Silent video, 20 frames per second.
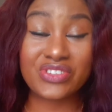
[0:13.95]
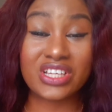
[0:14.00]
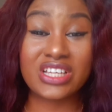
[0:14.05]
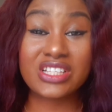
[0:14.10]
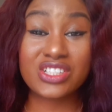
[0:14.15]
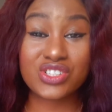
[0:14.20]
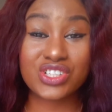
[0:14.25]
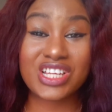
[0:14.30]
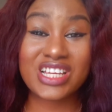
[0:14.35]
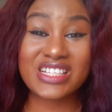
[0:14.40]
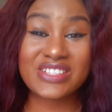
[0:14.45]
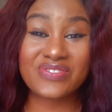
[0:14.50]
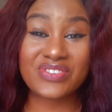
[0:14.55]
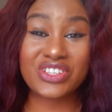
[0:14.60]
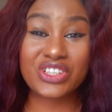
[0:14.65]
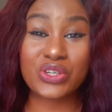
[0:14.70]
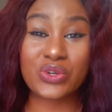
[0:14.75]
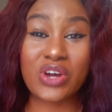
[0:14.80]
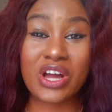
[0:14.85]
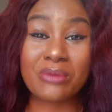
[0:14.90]
In today's
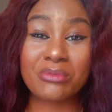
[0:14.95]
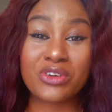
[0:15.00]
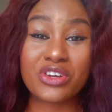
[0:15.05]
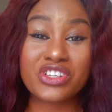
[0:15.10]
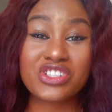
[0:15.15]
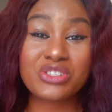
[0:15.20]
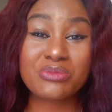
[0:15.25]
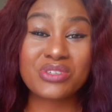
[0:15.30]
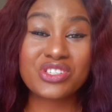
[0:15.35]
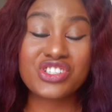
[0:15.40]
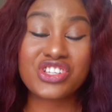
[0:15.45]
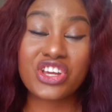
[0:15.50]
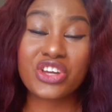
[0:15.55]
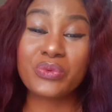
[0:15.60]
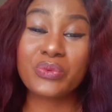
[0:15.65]
video, I'm going to be sharing